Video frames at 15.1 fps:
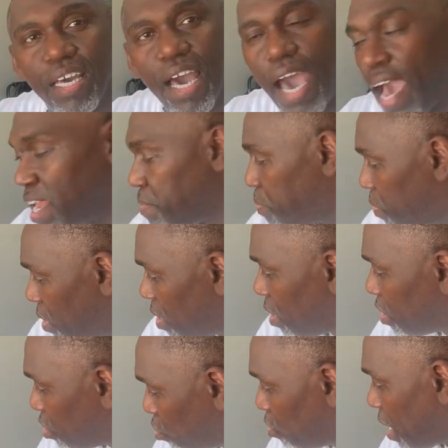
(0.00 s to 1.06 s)
how
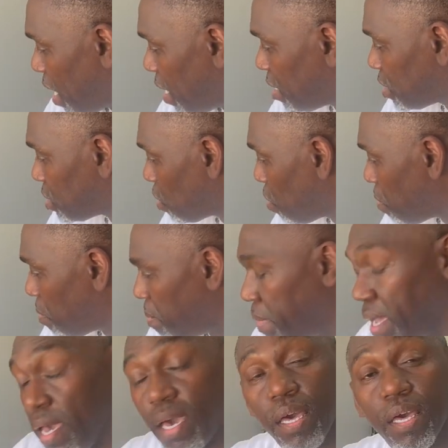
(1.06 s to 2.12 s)
to do that. So
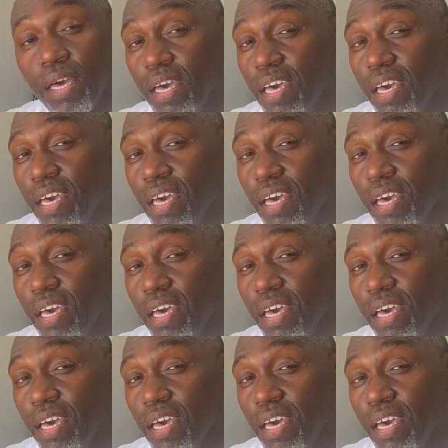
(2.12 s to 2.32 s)
man,